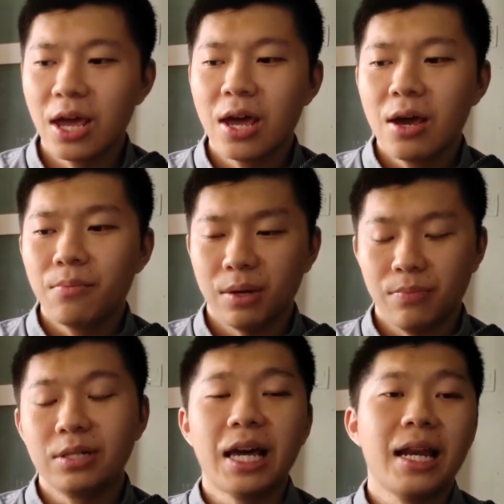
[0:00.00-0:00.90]
people
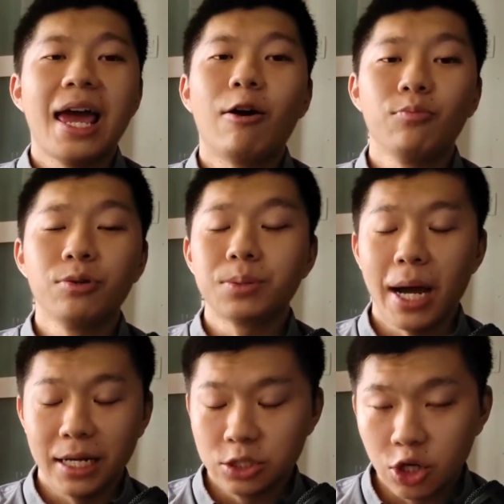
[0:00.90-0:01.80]
that help you find
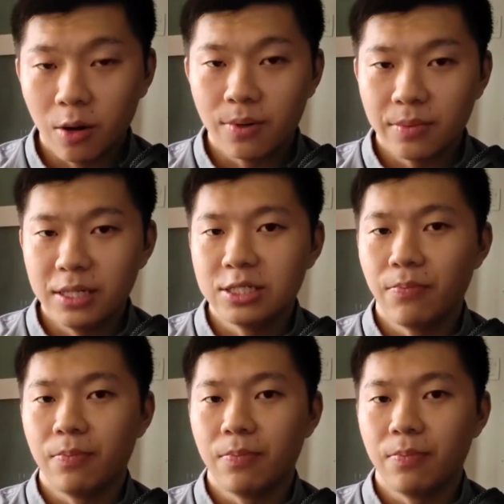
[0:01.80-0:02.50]
a job and